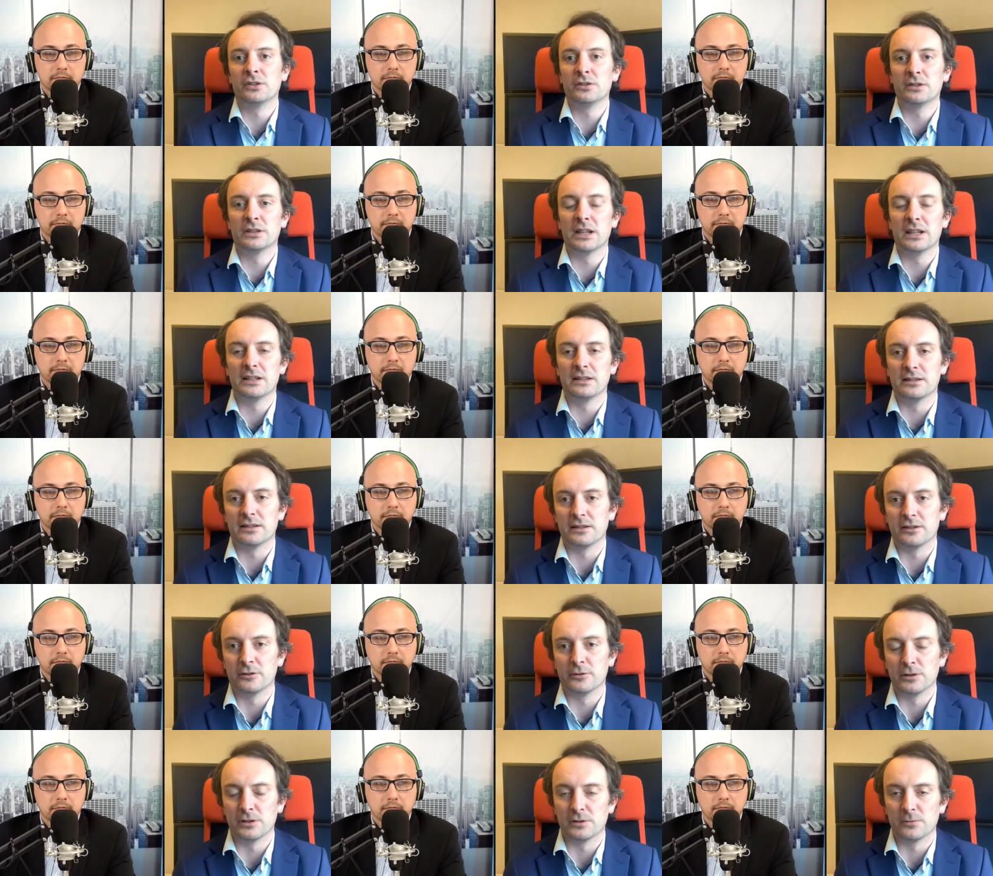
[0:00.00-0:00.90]
Speaker 1: could get a
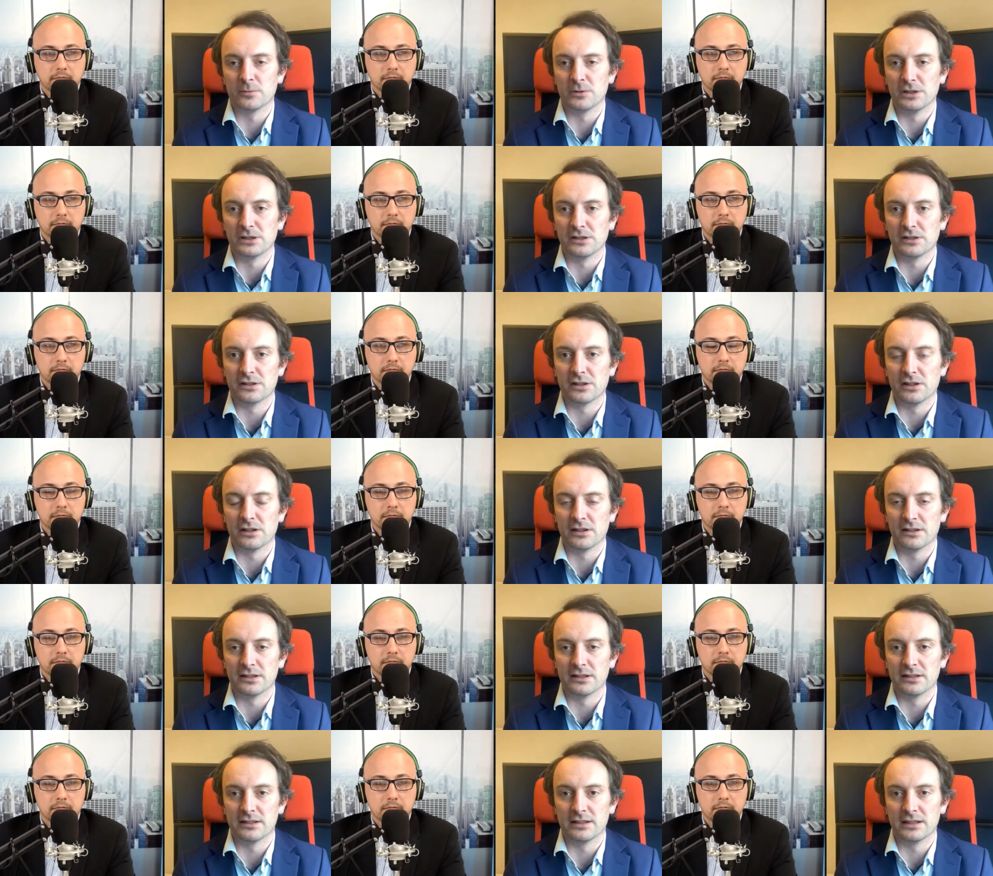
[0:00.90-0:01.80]
situation where you
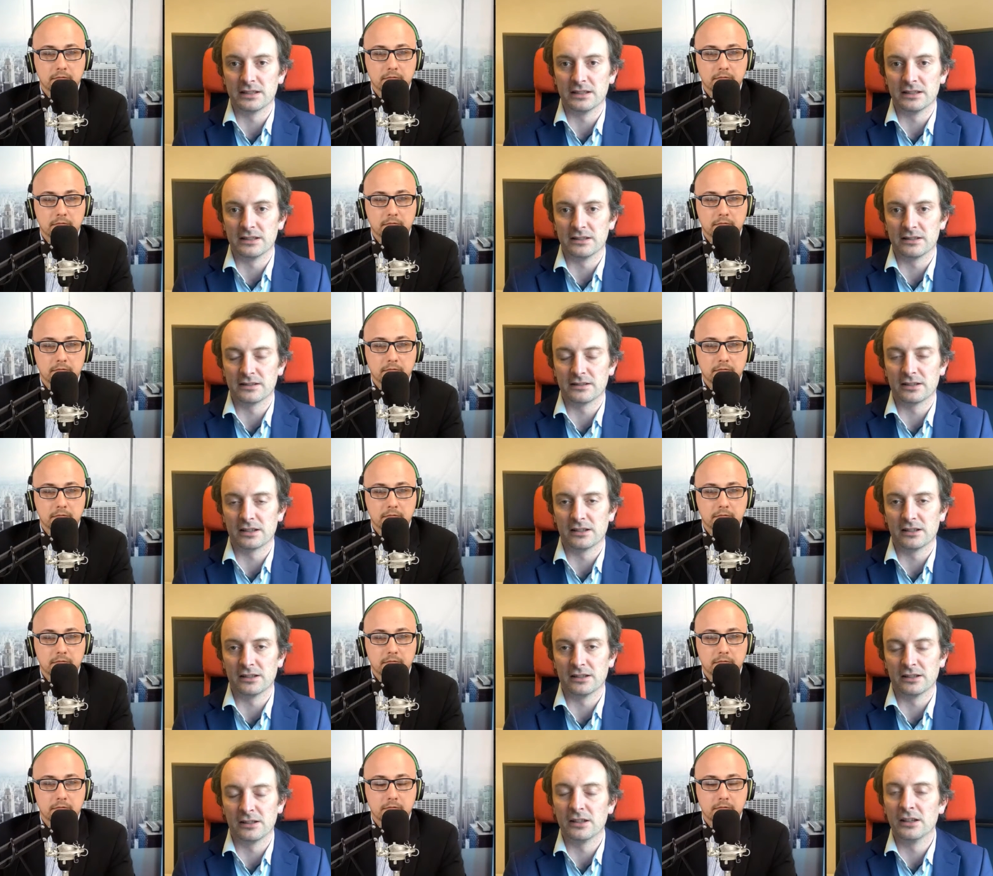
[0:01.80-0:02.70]
start to see this
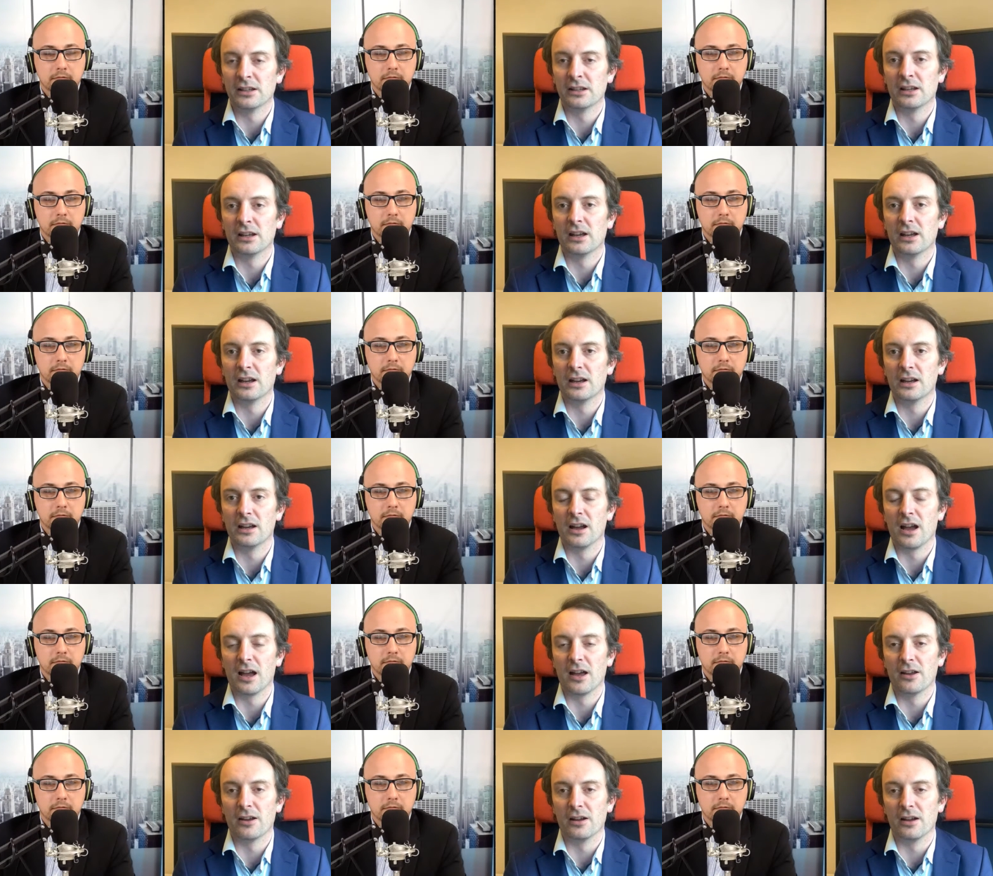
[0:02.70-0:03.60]
kind of uh,
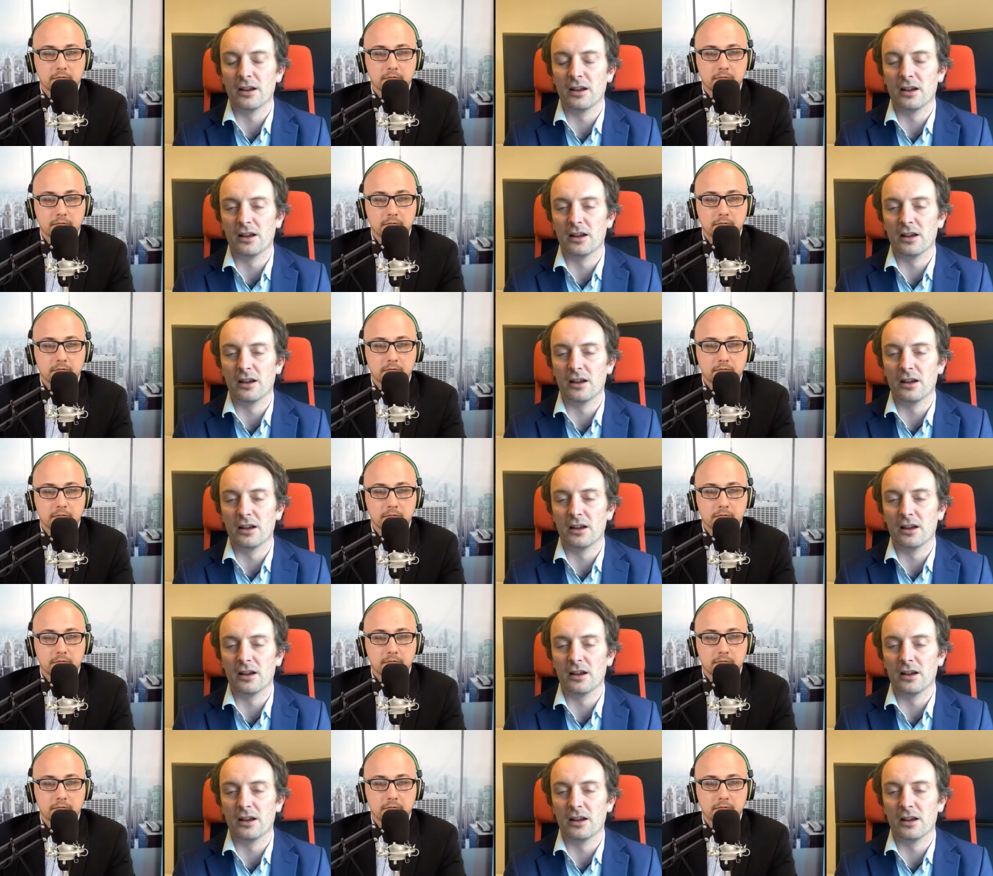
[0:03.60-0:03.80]
uh,